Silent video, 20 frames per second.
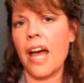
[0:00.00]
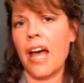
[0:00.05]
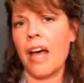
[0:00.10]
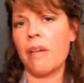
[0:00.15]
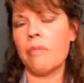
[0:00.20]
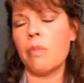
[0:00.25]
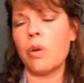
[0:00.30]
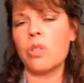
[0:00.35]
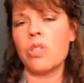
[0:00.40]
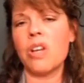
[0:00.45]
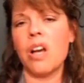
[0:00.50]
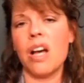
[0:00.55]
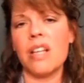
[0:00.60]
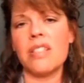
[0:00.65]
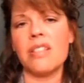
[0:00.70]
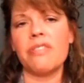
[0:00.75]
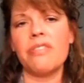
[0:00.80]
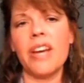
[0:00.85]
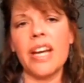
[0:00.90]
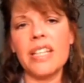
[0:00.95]
most
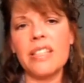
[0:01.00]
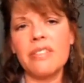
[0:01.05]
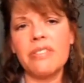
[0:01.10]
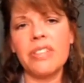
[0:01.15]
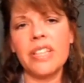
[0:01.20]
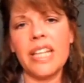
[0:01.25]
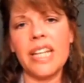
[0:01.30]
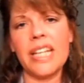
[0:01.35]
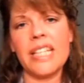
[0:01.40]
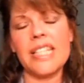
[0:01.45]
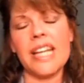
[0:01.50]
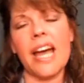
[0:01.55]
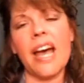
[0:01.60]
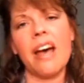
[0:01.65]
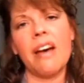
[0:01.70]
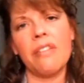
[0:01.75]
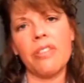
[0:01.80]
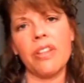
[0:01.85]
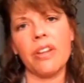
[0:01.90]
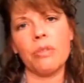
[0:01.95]
cost effectively, to
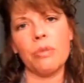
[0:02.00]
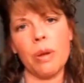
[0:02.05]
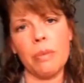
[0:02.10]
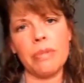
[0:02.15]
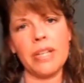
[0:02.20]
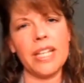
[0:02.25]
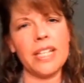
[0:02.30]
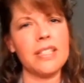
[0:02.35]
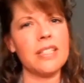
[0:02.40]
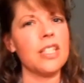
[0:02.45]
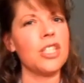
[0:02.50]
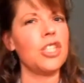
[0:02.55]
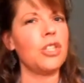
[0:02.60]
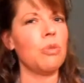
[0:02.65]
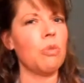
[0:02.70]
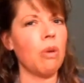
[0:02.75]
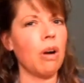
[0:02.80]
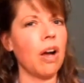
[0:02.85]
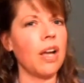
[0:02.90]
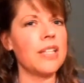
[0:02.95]
have the remedies that you
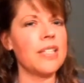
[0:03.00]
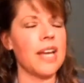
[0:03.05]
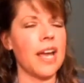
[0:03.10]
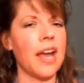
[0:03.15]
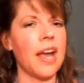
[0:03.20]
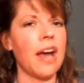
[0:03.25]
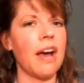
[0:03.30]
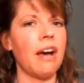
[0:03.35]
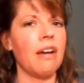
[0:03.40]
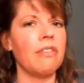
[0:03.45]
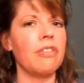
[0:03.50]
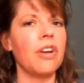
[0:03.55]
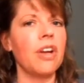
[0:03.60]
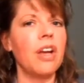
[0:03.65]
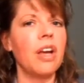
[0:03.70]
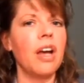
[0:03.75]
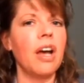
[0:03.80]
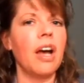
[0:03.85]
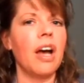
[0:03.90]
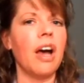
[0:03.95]
want to have
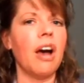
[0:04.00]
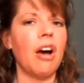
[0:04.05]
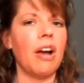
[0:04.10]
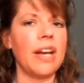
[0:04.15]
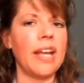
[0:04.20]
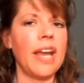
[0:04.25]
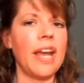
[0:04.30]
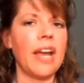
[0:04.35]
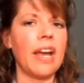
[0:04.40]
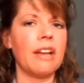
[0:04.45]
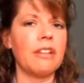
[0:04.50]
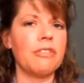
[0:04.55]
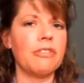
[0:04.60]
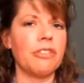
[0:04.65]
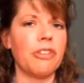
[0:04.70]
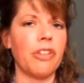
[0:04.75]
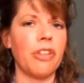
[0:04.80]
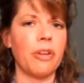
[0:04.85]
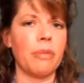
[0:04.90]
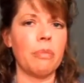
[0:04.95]
on hand
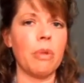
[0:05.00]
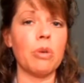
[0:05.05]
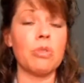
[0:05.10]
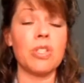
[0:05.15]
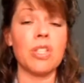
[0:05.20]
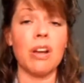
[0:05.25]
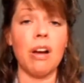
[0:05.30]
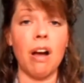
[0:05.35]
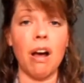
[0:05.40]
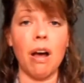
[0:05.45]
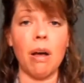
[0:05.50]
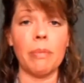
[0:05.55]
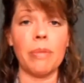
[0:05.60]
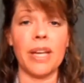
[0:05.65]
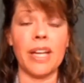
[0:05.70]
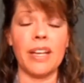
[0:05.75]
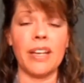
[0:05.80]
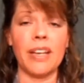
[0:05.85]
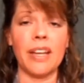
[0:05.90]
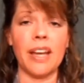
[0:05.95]
for the most
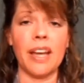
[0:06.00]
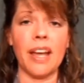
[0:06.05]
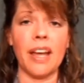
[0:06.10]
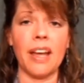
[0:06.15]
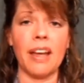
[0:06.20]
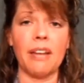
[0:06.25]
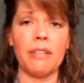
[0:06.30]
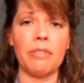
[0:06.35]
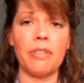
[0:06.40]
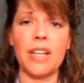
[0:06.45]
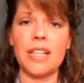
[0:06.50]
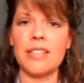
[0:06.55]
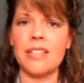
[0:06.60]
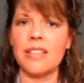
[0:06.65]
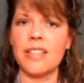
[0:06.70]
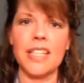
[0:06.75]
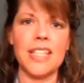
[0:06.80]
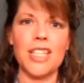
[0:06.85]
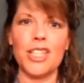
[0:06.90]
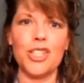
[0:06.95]
common
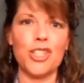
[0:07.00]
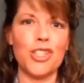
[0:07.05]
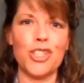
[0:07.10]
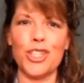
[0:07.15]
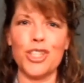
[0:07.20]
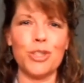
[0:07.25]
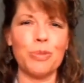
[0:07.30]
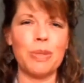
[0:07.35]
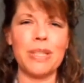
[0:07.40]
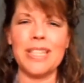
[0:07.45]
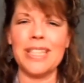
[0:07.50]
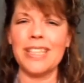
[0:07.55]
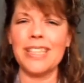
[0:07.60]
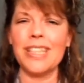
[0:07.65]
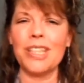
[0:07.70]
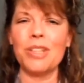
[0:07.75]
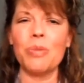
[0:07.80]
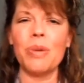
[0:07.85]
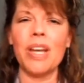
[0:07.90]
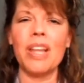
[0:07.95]
conditions that you'll be
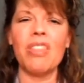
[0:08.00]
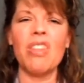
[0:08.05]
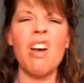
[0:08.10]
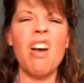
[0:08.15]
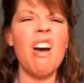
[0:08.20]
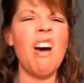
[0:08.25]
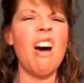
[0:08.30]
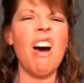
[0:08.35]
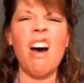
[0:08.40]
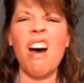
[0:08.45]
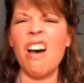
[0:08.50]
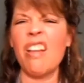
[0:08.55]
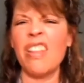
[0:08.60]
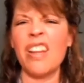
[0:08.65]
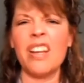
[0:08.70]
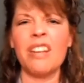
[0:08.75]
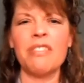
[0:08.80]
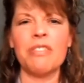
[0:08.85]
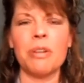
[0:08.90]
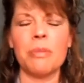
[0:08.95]
dealing with. All that
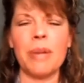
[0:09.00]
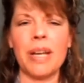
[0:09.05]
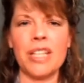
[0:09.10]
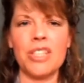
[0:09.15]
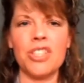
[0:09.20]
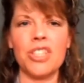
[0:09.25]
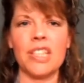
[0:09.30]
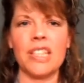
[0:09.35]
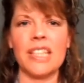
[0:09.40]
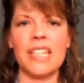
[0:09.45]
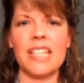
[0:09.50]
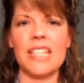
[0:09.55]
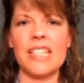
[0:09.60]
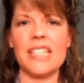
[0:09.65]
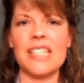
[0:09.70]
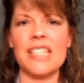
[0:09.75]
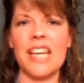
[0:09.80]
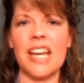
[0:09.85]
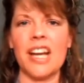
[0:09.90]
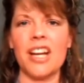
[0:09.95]
information is
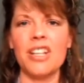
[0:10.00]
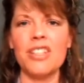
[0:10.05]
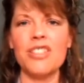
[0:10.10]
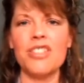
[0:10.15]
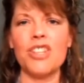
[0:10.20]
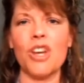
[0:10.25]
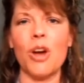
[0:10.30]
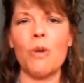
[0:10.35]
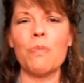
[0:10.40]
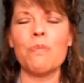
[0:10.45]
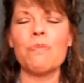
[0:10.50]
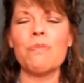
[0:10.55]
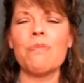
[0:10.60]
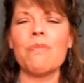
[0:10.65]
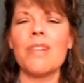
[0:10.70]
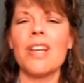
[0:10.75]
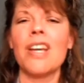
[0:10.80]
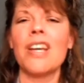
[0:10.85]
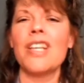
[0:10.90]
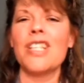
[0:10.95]
there, so
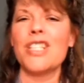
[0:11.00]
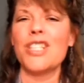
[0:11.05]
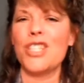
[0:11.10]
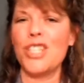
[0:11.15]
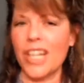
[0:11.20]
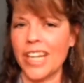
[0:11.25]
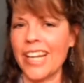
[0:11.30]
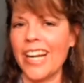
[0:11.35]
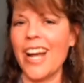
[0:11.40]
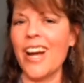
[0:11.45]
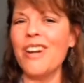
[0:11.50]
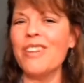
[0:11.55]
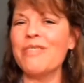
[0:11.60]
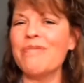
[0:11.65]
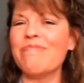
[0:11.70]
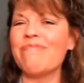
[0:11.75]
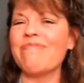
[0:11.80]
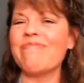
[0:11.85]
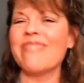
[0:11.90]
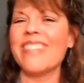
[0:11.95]
check it out.
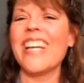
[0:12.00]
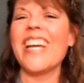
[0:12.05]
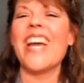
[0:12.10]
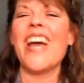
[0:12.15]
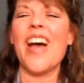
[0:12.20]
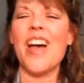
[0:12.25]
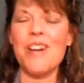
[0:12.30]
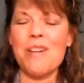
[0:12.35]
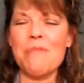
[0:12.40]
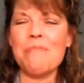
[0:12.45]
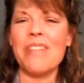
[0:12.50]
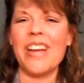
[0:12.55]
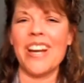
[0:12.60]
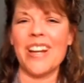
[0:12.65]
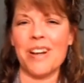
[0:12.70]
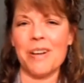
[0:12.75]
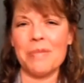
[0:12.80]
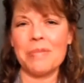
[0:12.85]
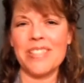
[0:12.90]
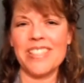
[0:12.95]
I hope that
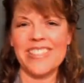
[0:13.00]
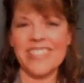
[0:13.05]
helps.